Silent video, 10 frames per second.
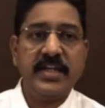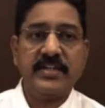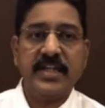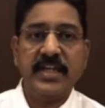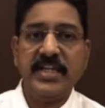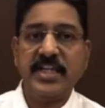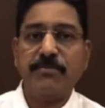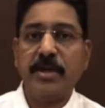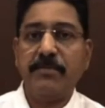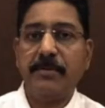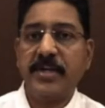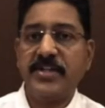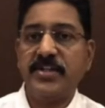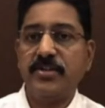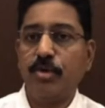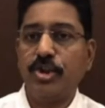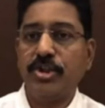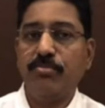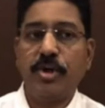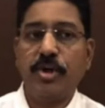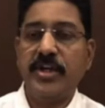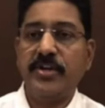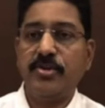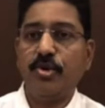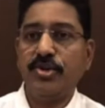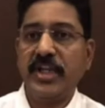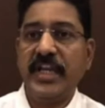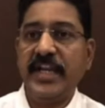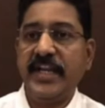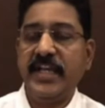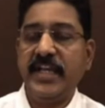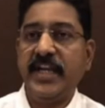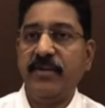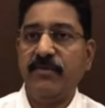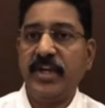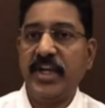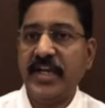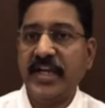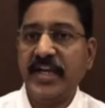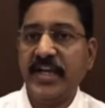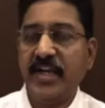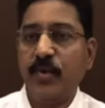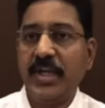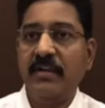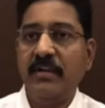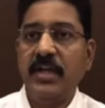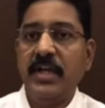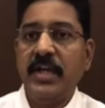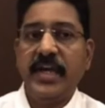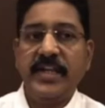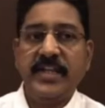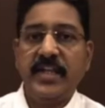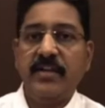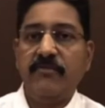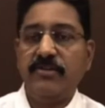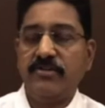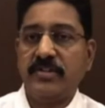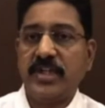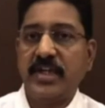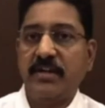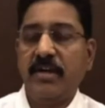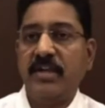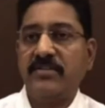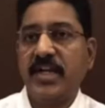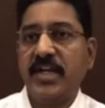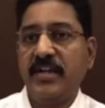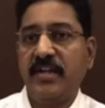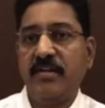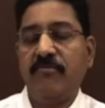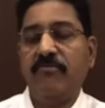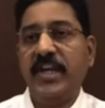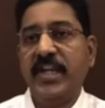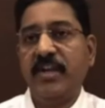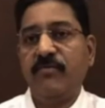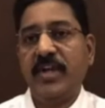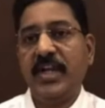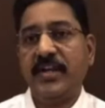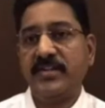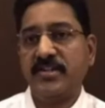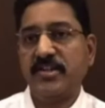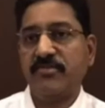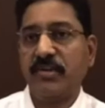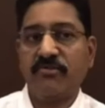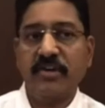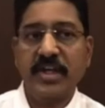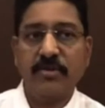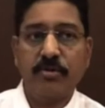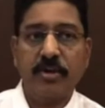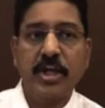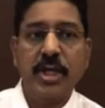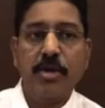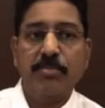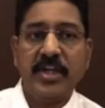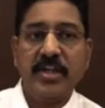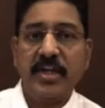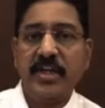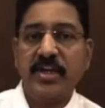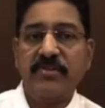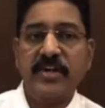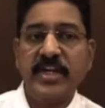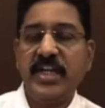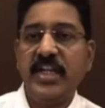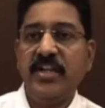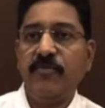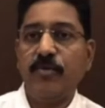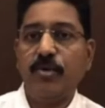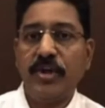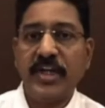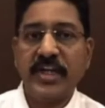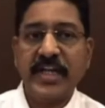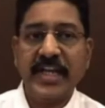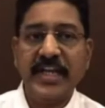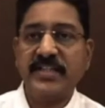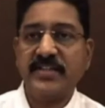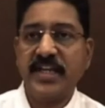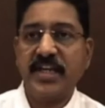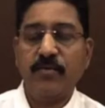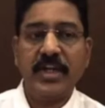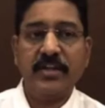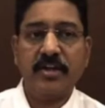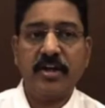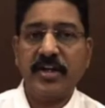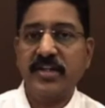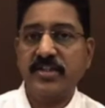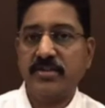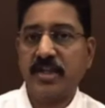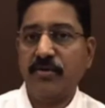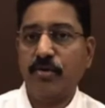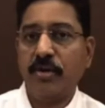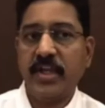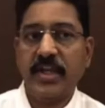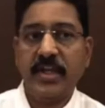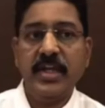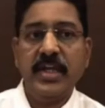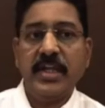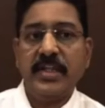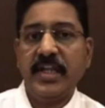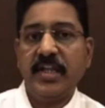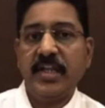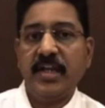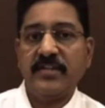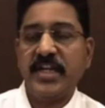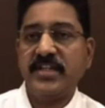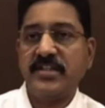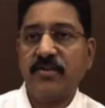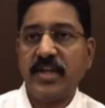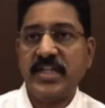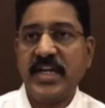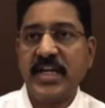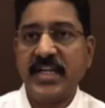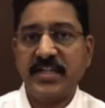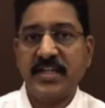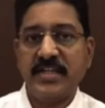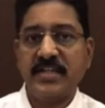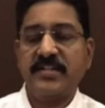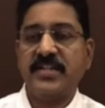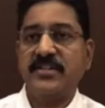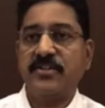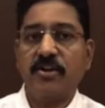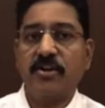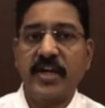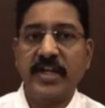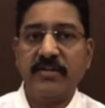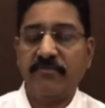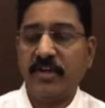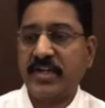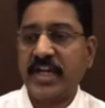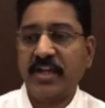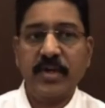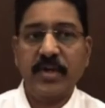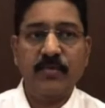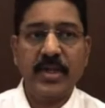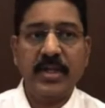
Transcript: And lesion blood preparation is most important, shows in LAD. LAD we did dilate it well, and then with the stent went in well and results were quite good. But inadvertently, if you don't dilate the stent well, thought it is done okay, then stents nowadays, later generation stents are all right, track very well.